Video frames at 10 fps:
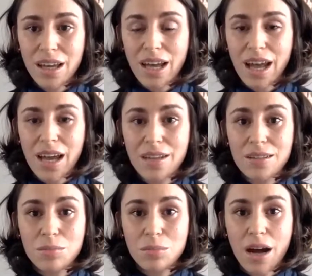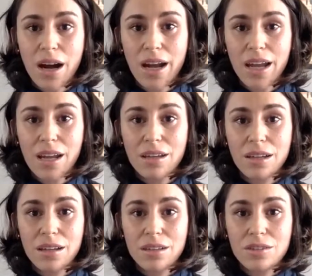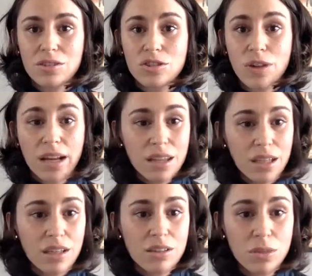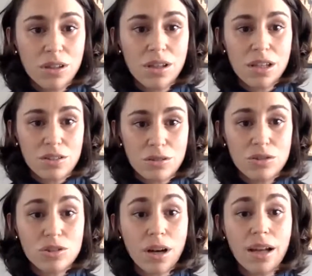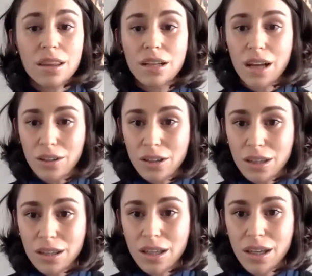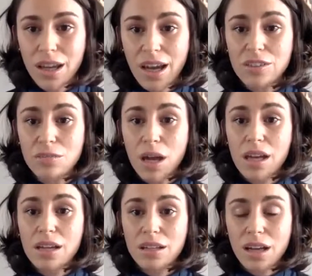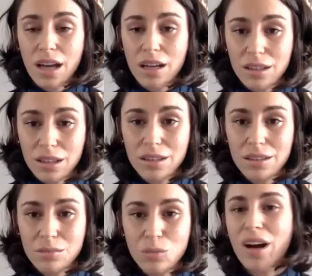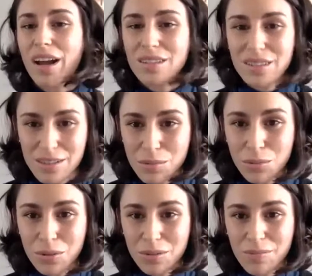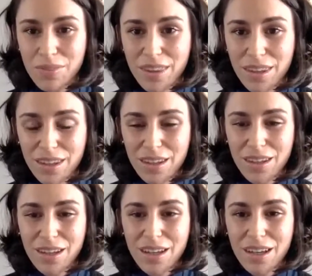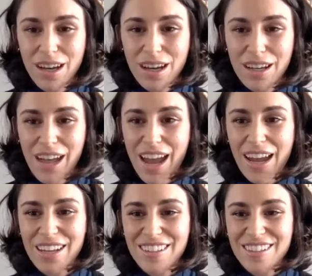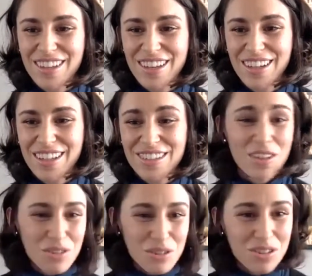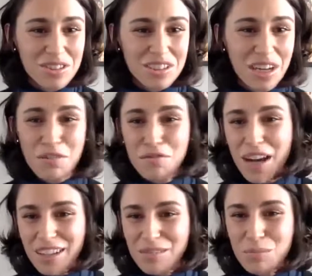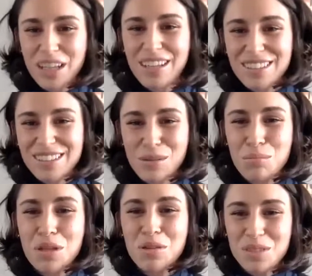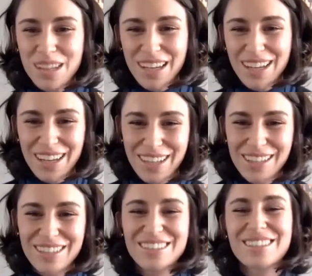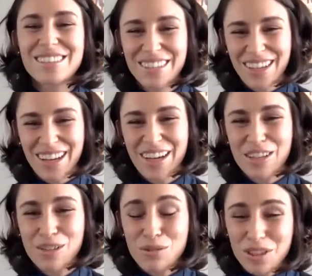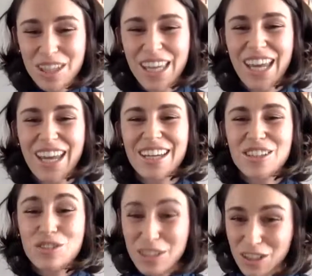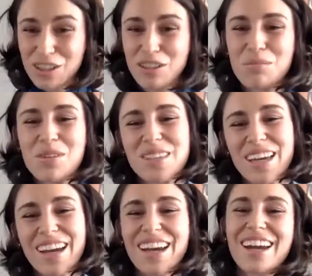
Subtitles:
And by strengthening communities, you strengthen health and you make health more accessible. It's also just a ton of fun because the music is usually traditional music